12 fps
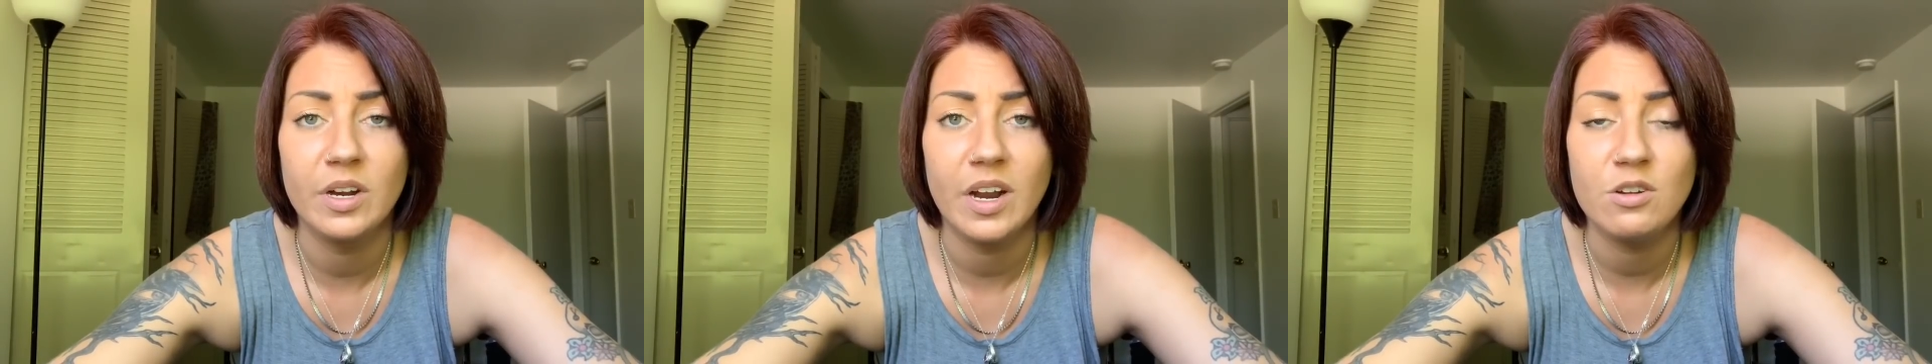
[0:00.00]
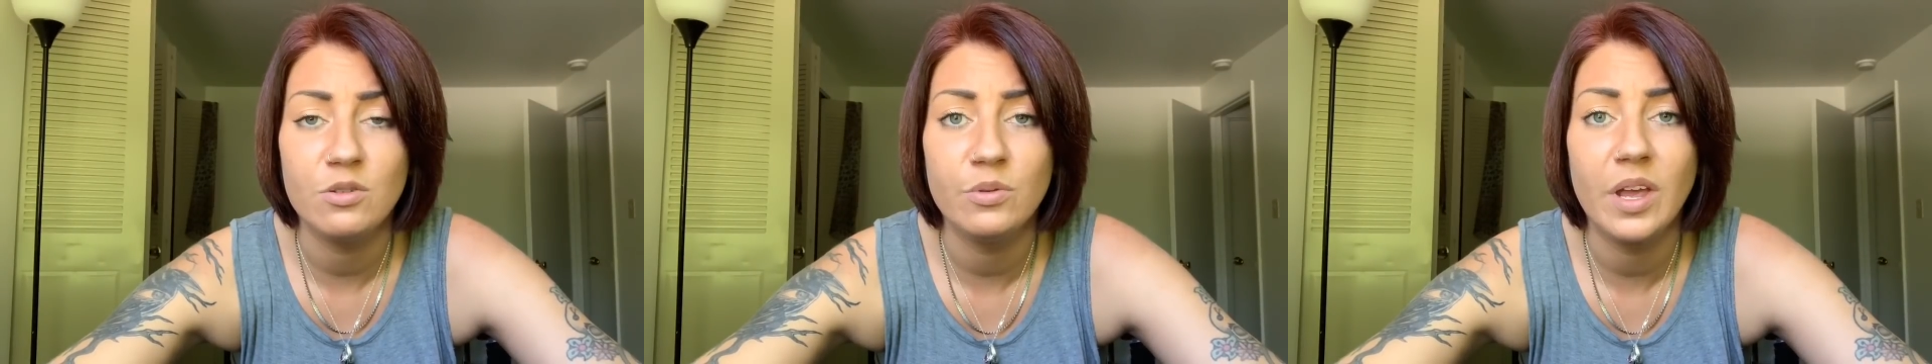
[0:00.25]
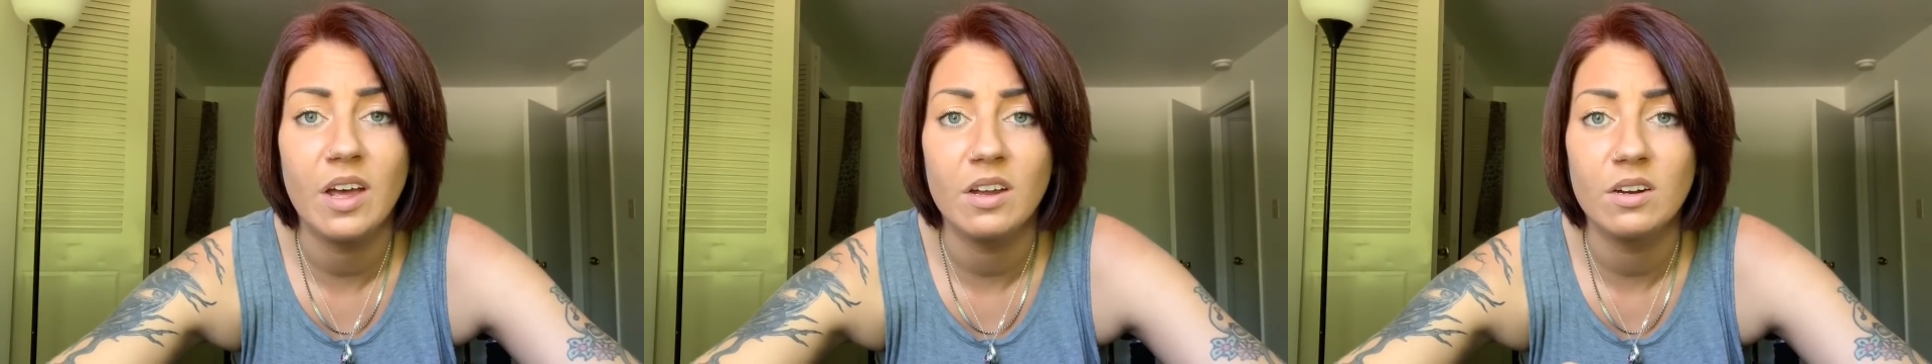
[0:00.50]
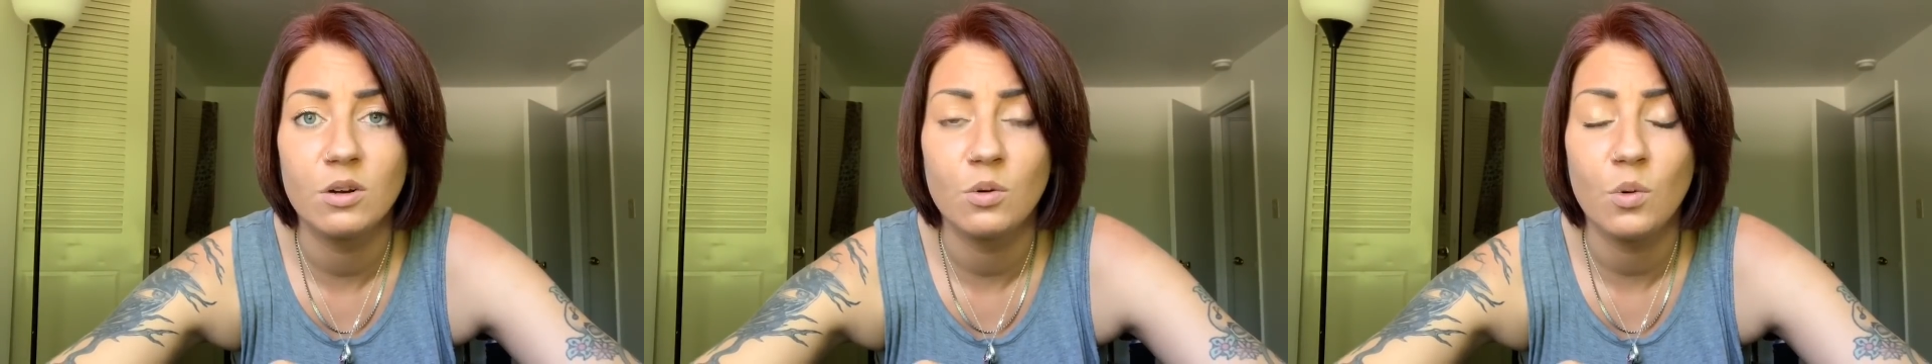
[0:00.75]
and I do
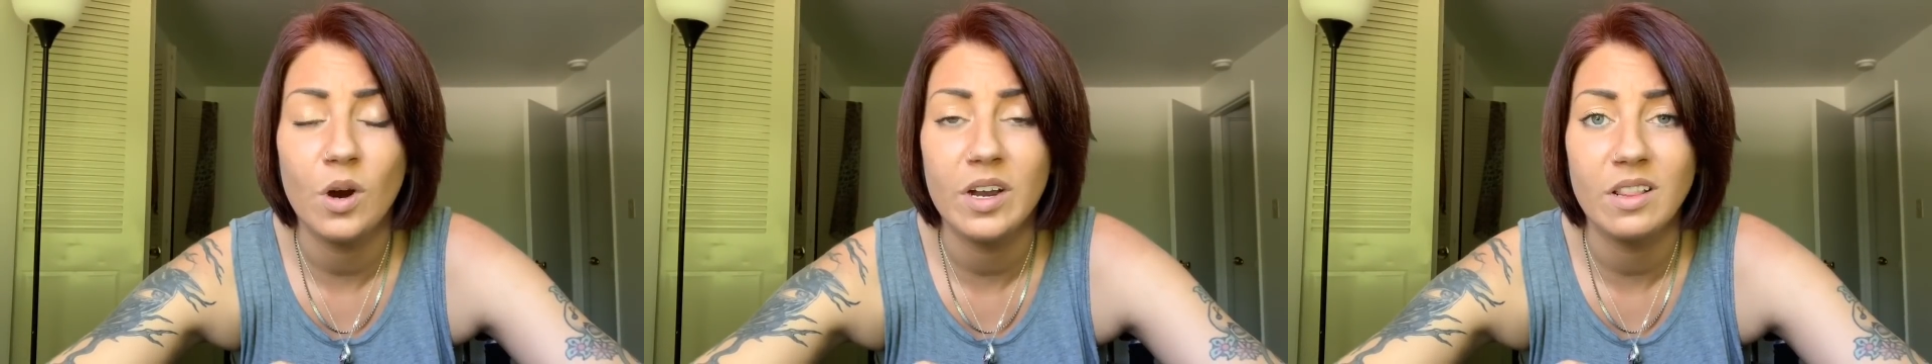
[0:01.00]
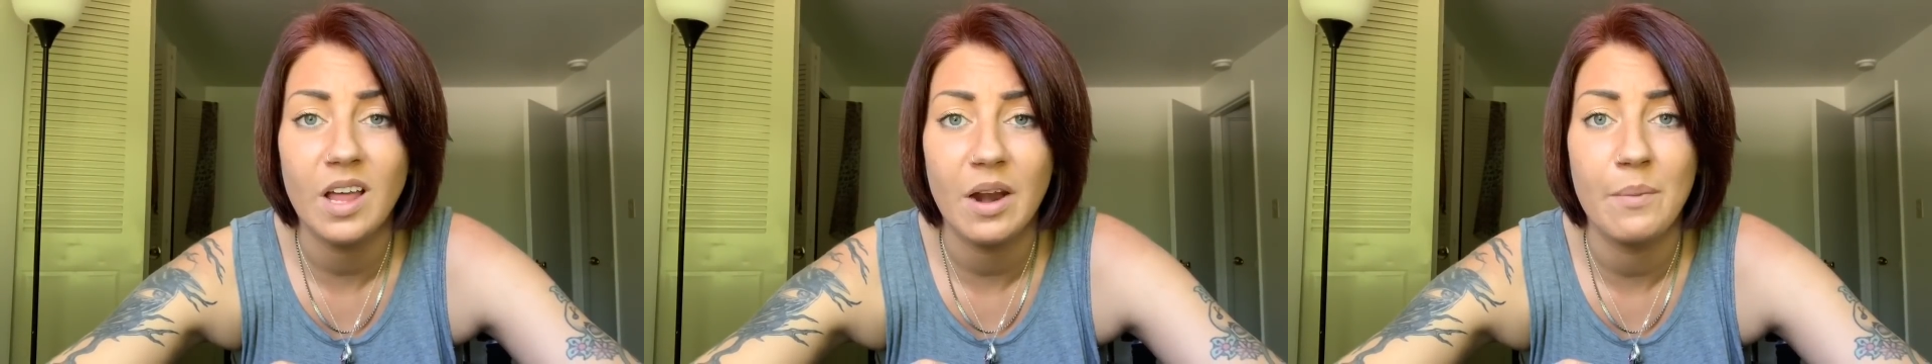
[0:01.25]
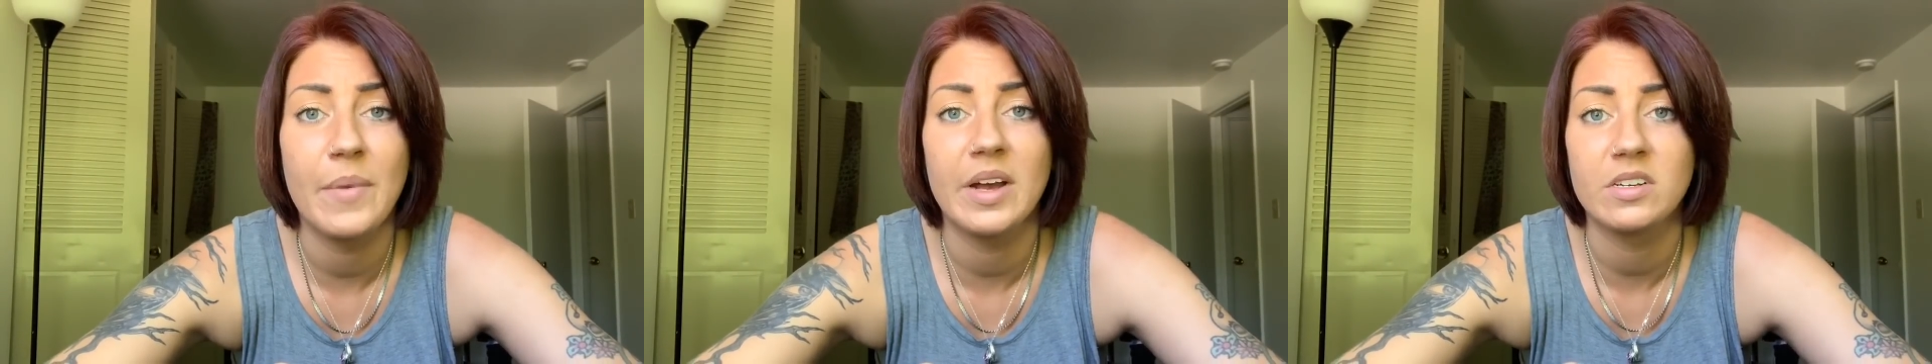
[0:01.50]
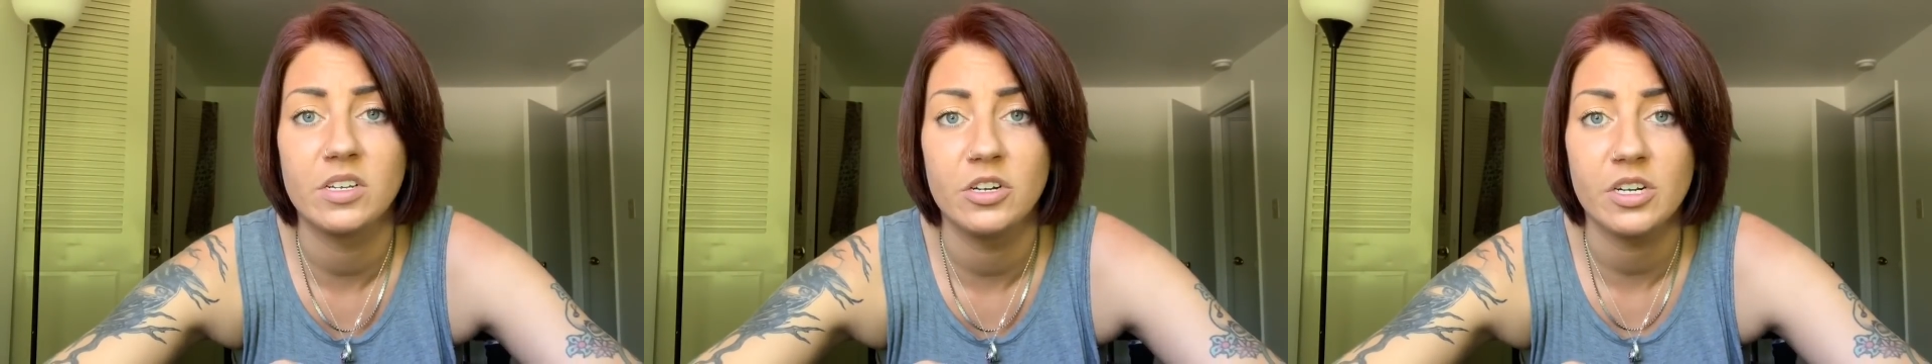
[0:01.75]
get quite a lot of
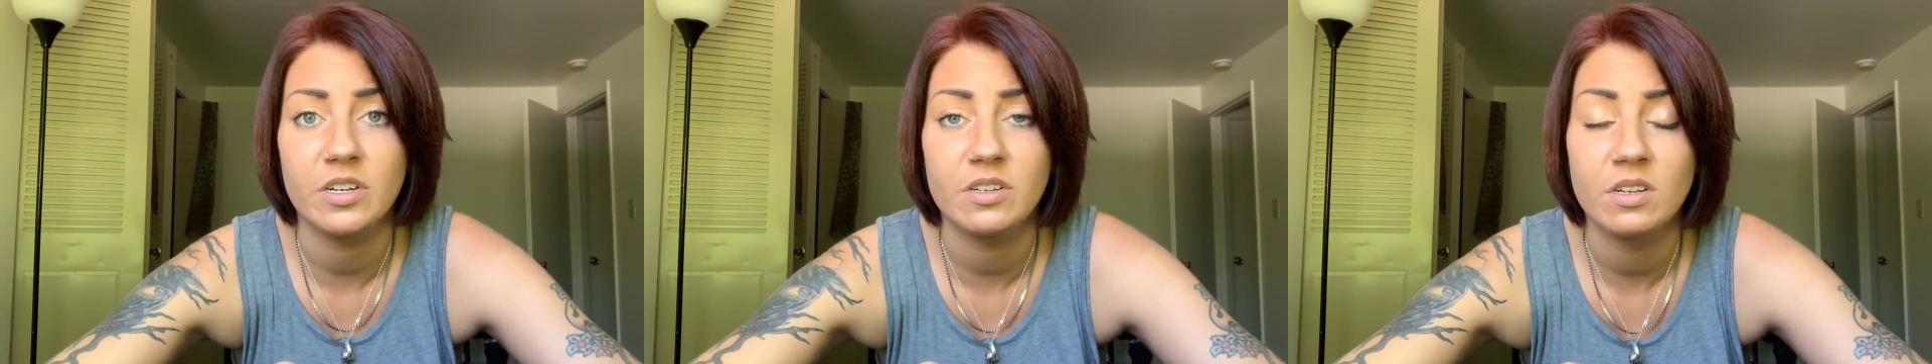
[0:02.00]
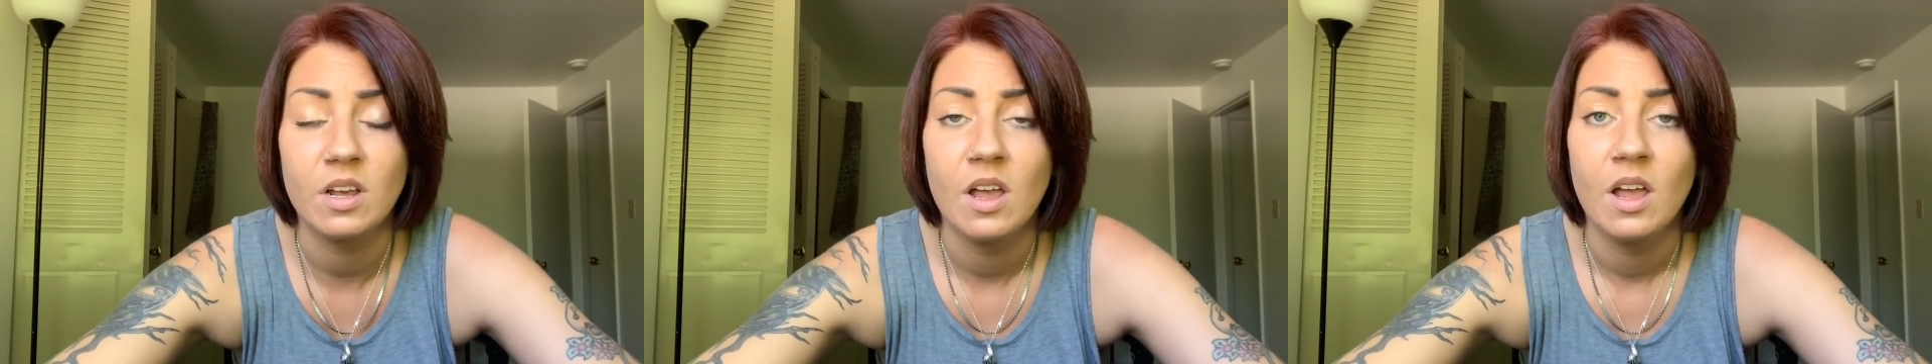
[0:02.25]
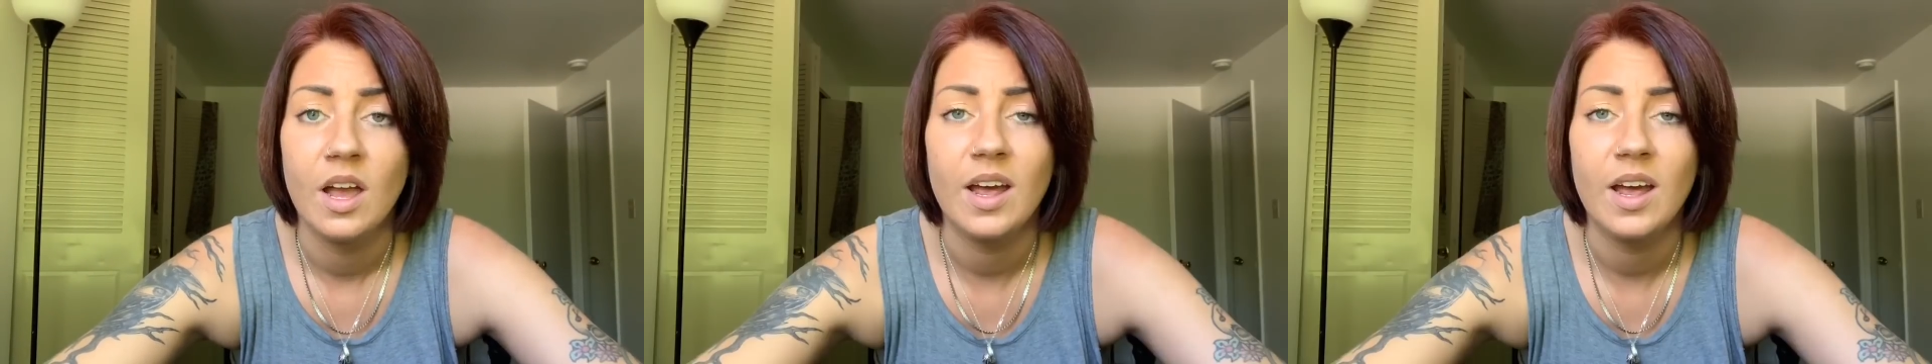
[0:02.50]
messages,